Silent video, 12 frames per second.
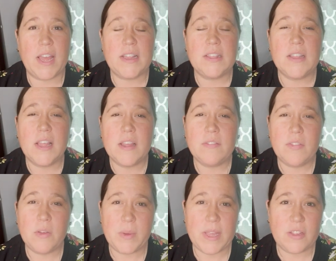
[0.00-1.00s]
I love
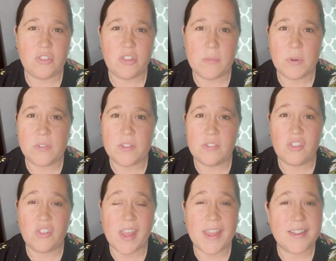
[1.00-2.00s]
the way it shimmers and
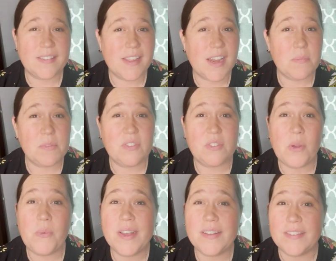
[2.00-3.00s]
shines and I'm
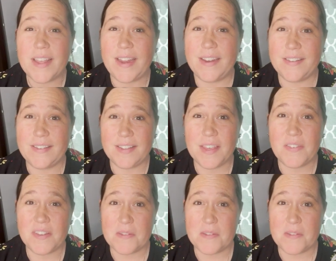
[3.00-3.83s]
so excited to give it